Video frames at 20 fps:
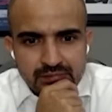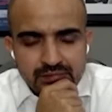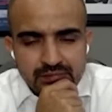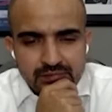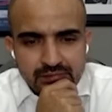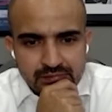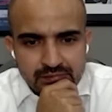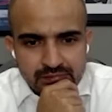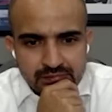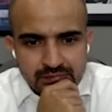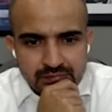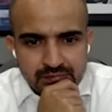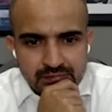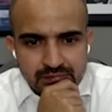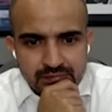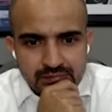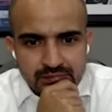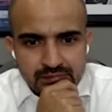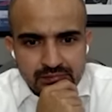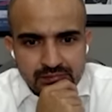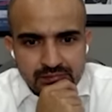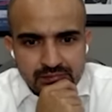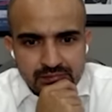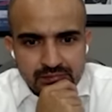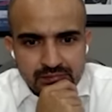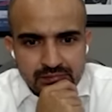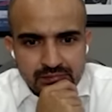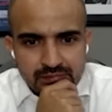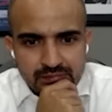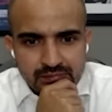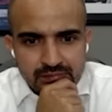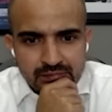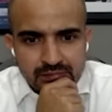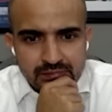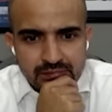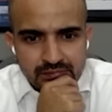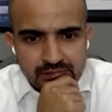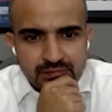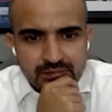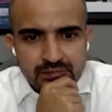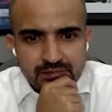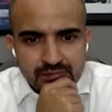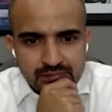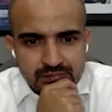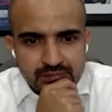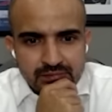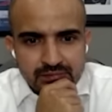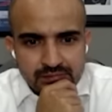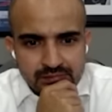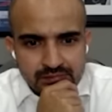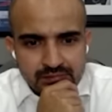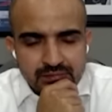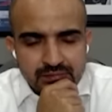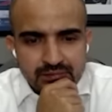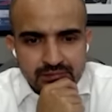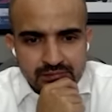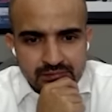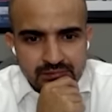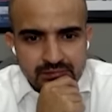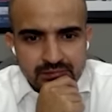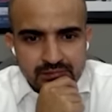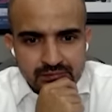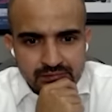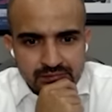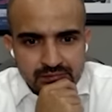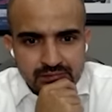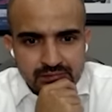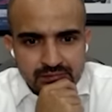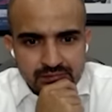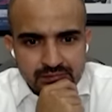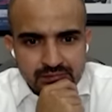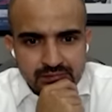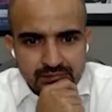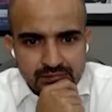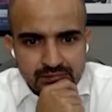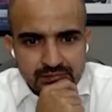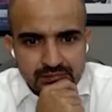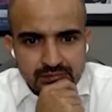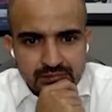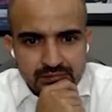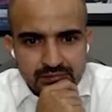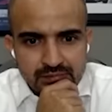The person shown says nothing.